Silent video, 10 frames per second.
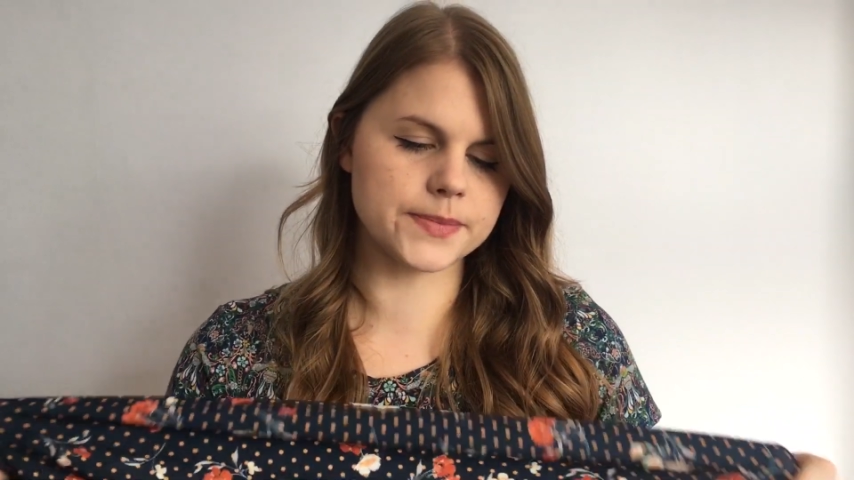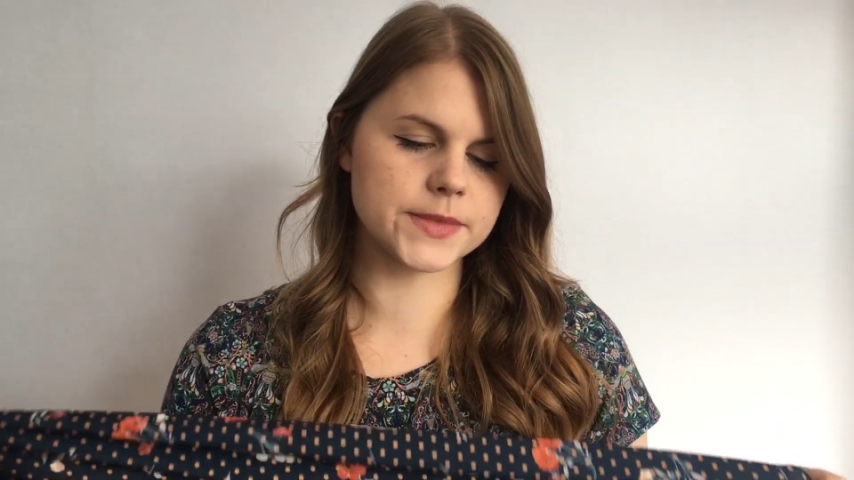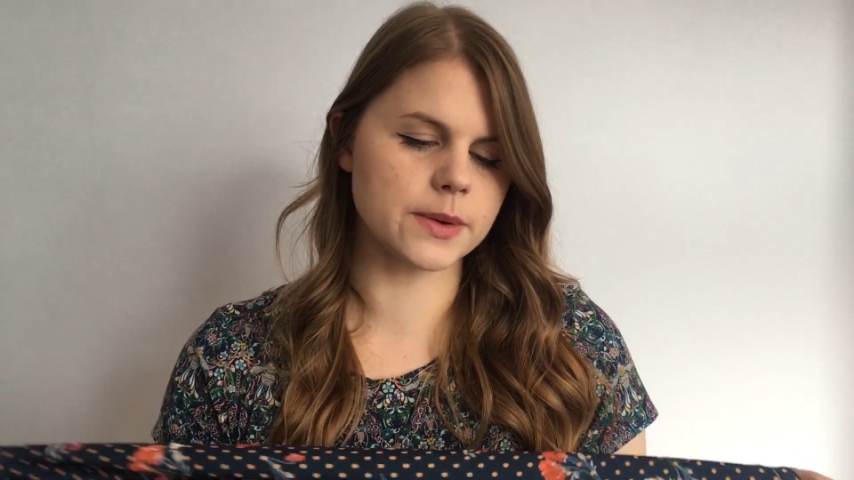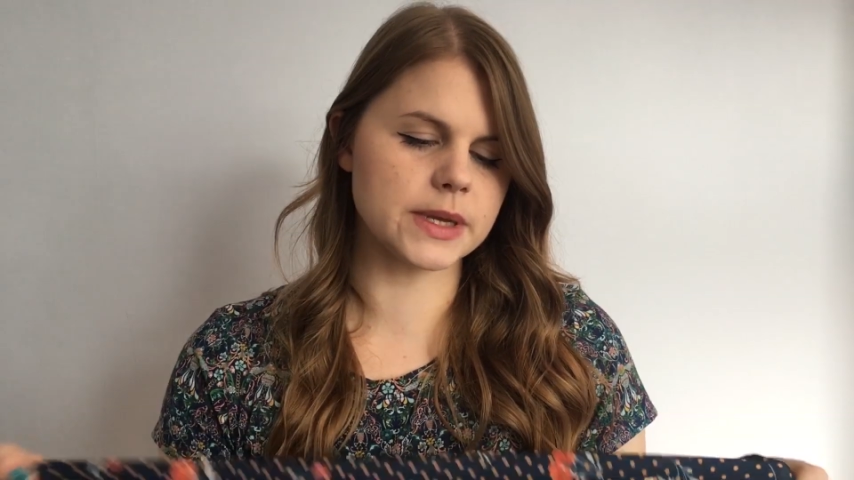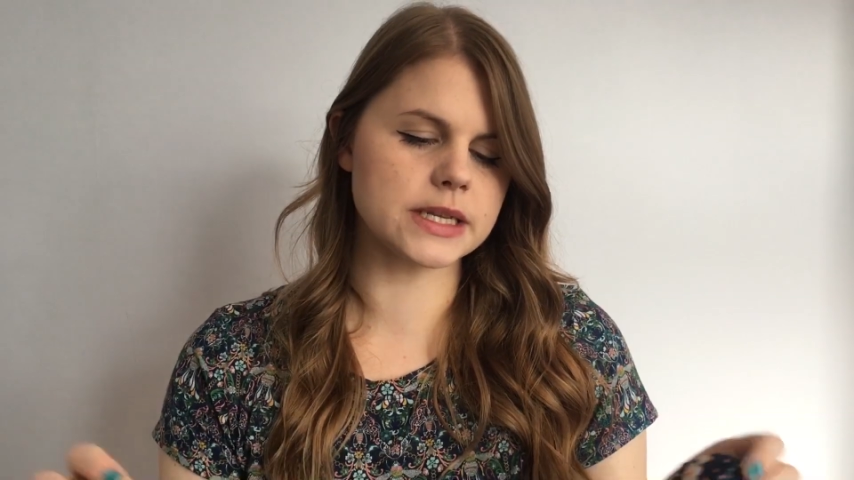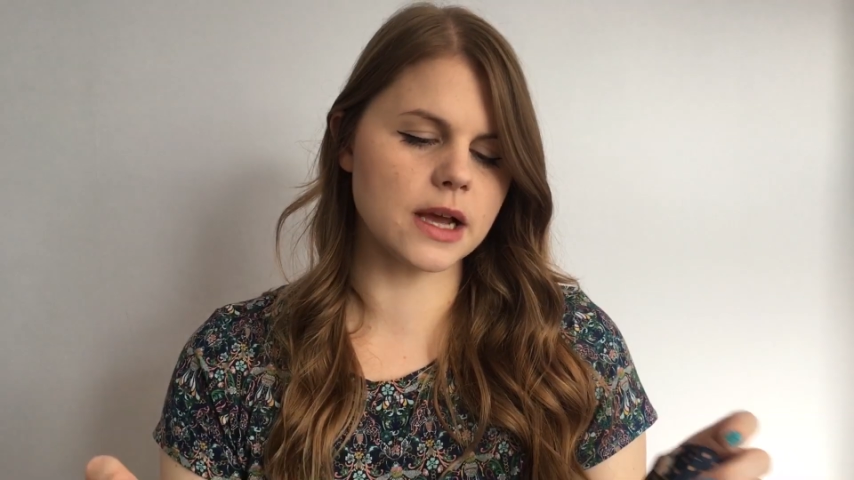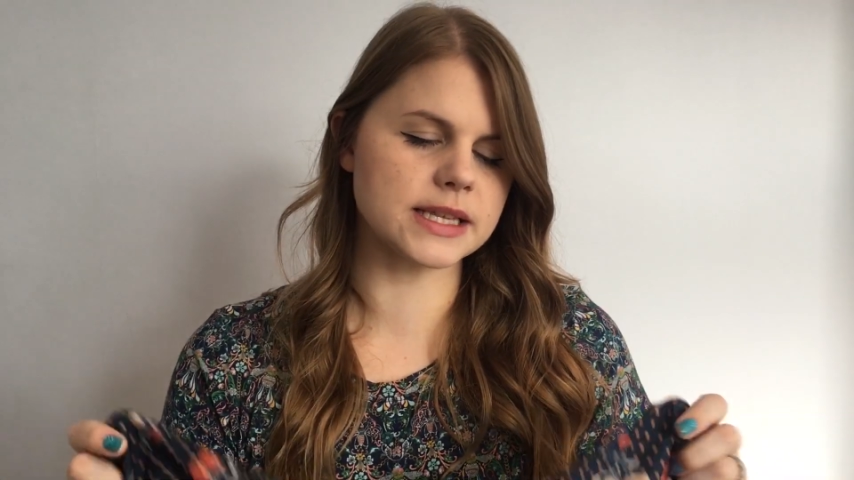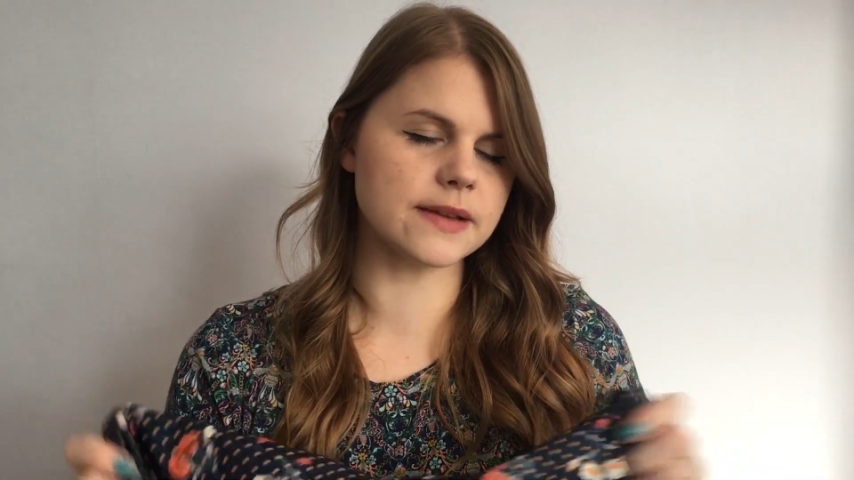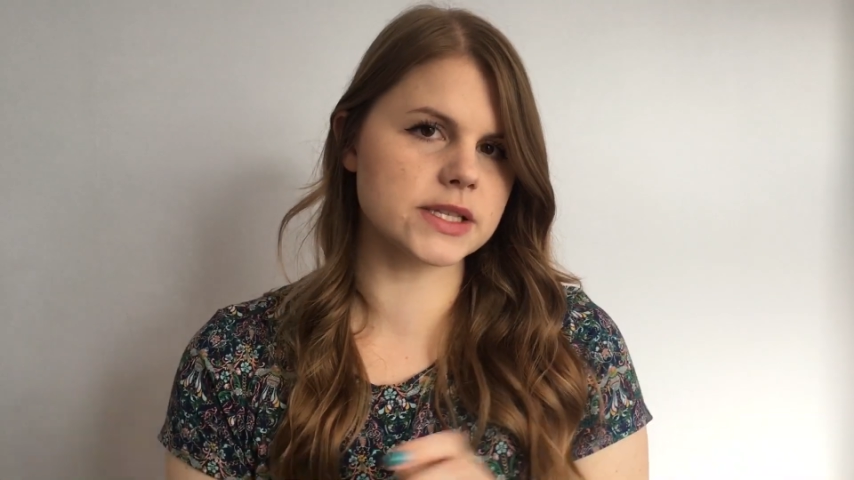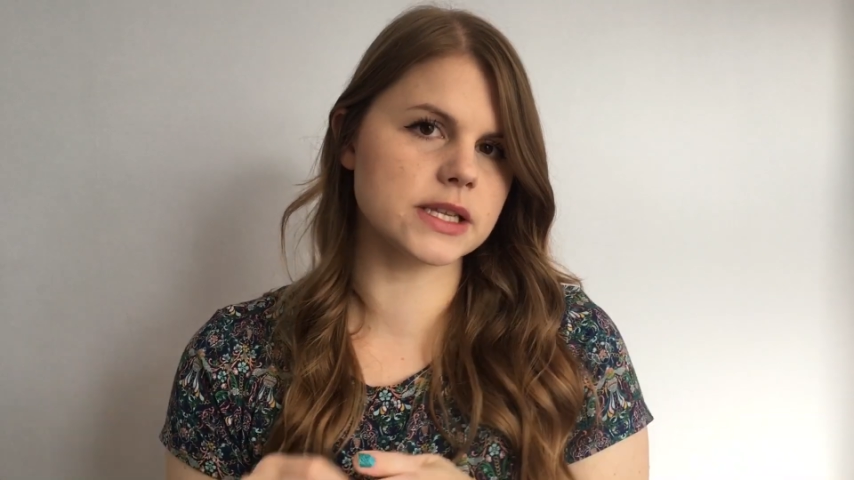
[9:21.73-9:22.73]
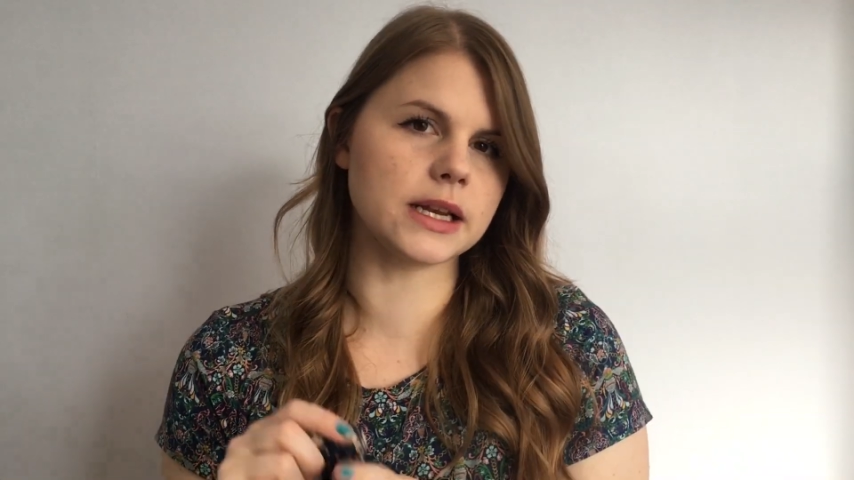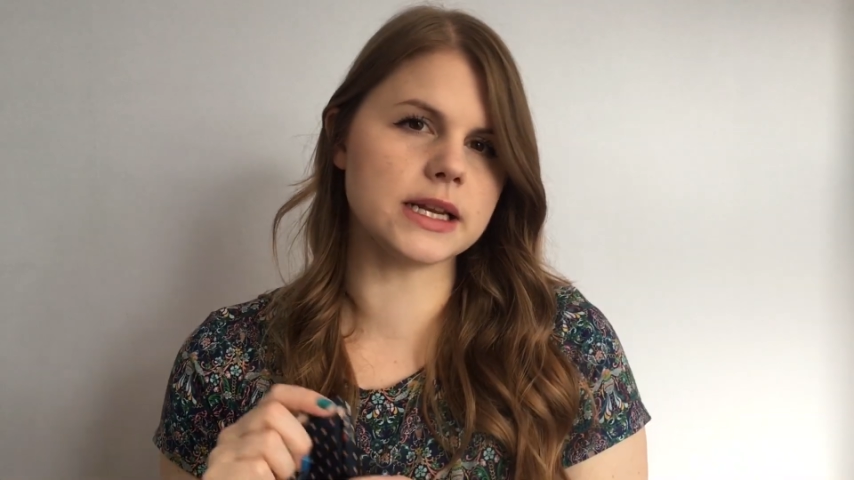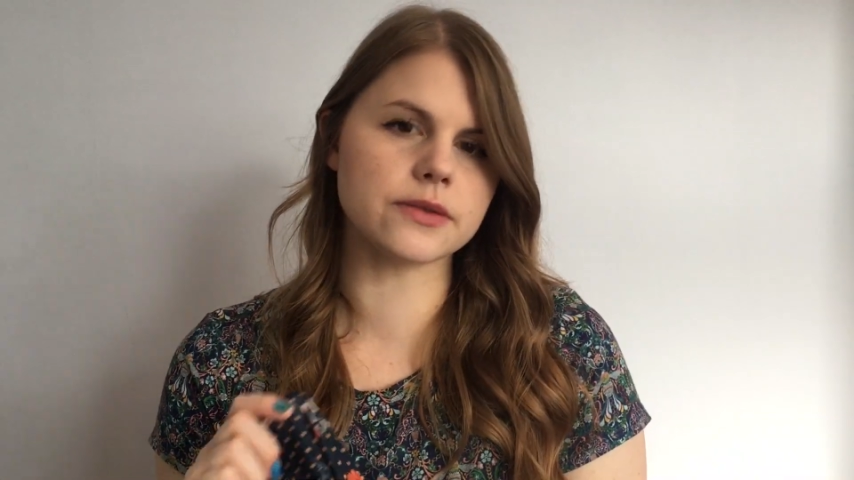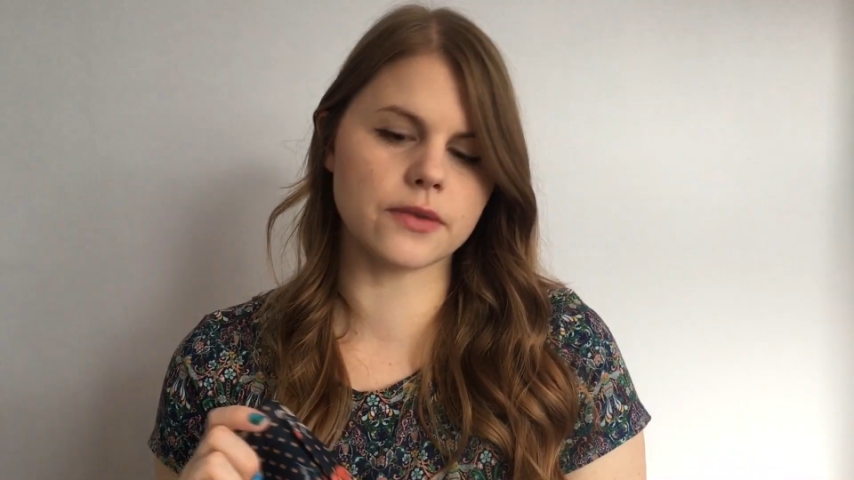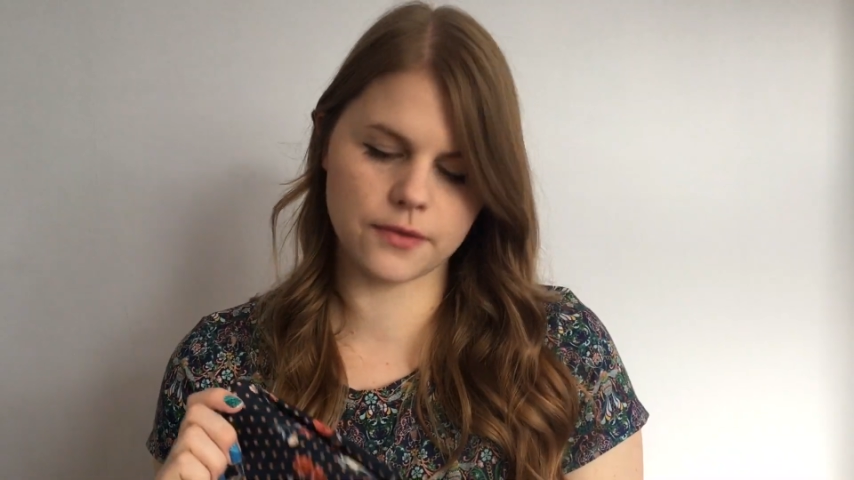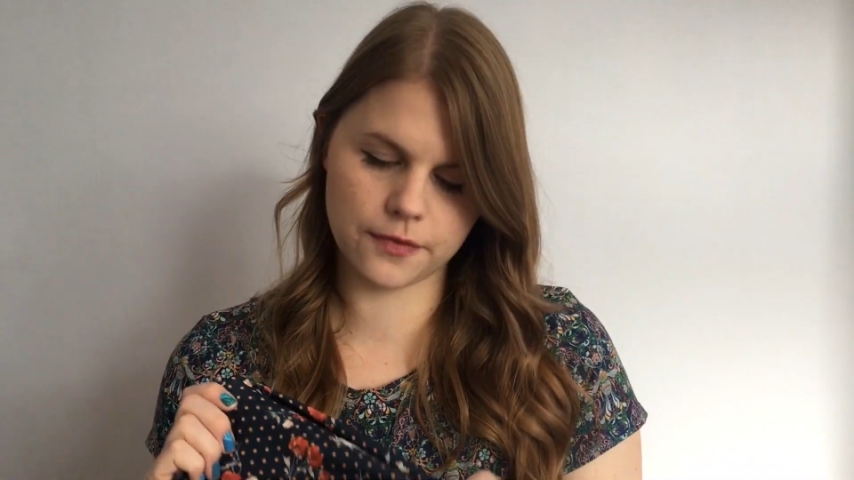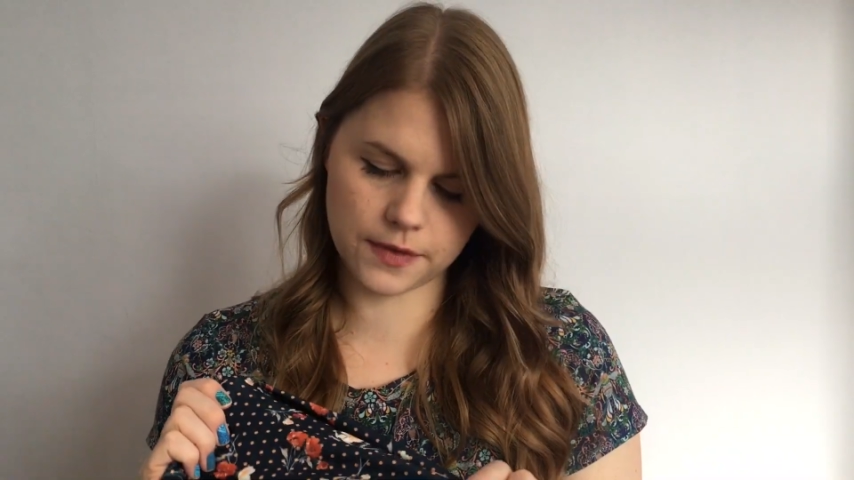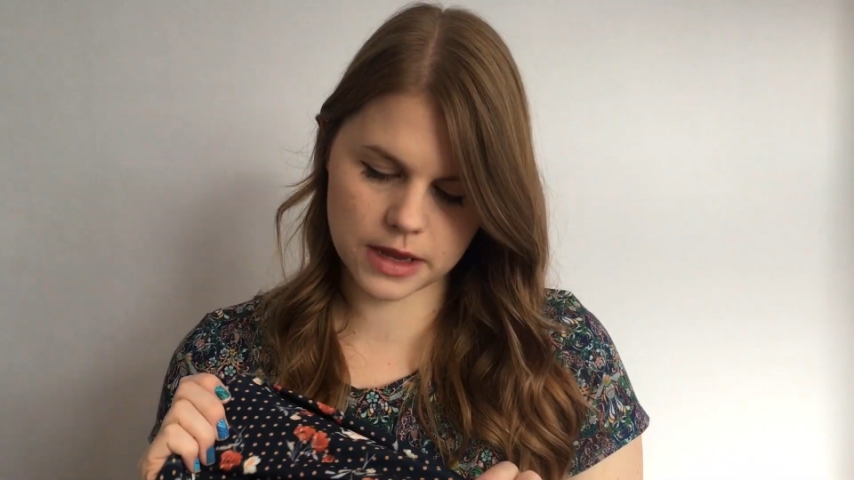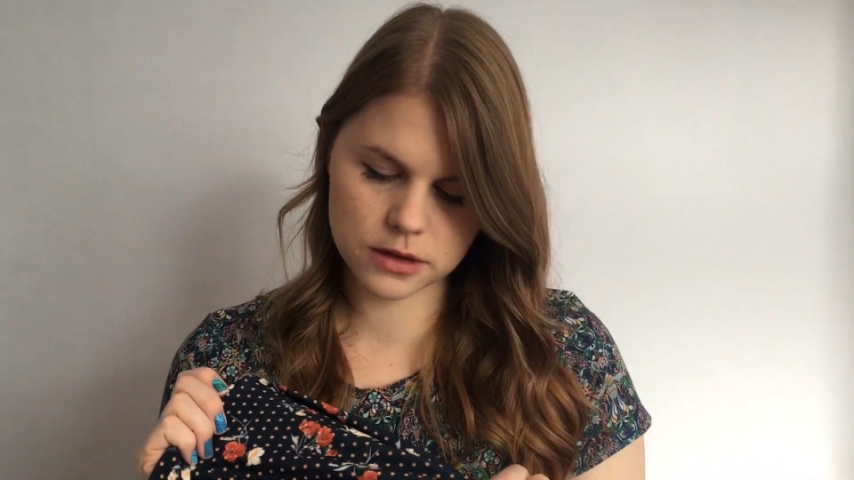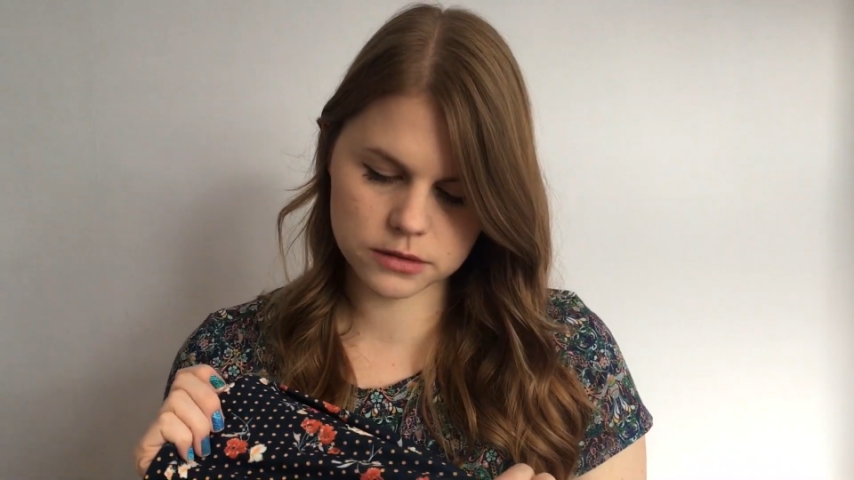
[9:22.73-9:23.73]
So it does have a slightly different
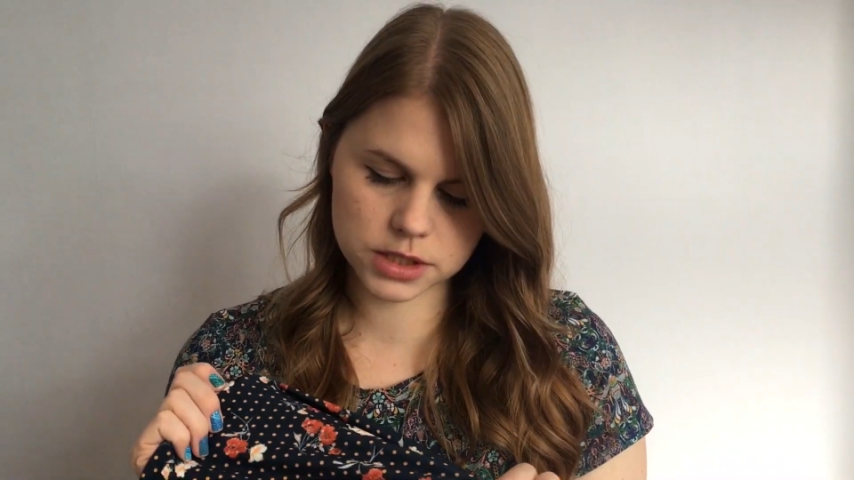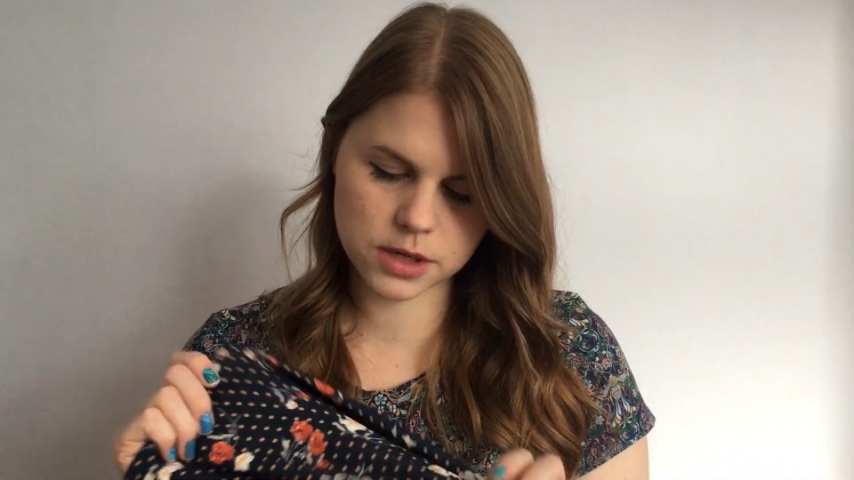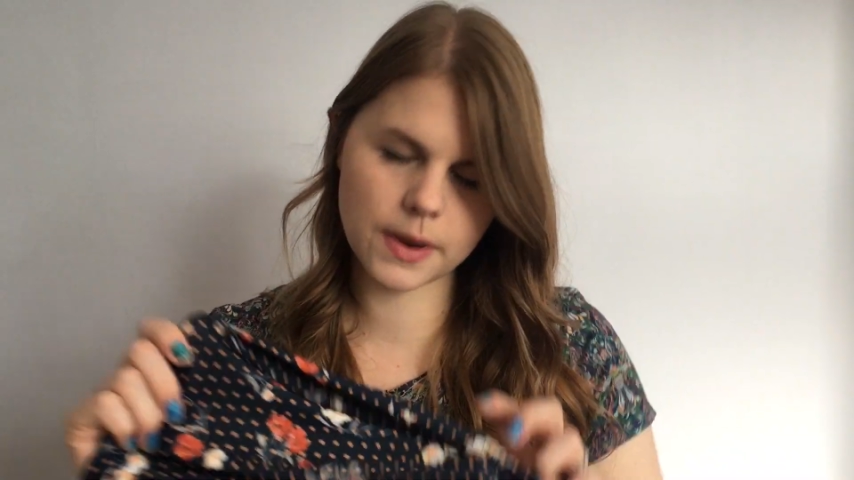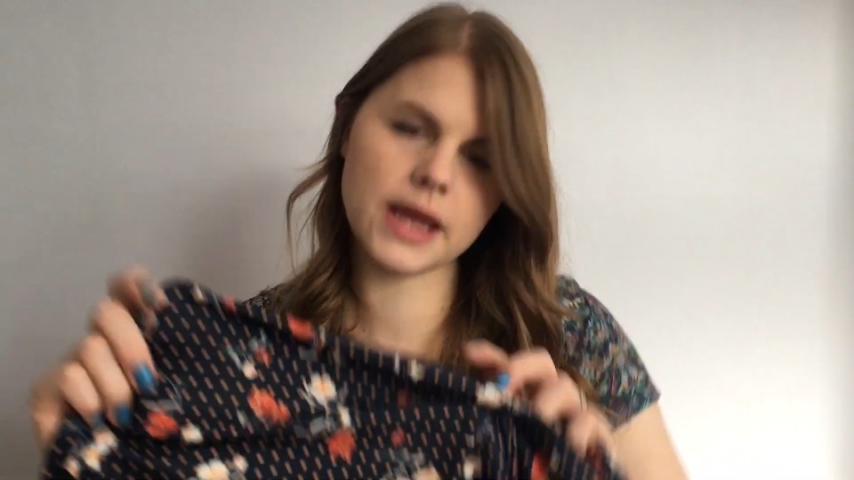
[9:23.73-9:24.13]
feel to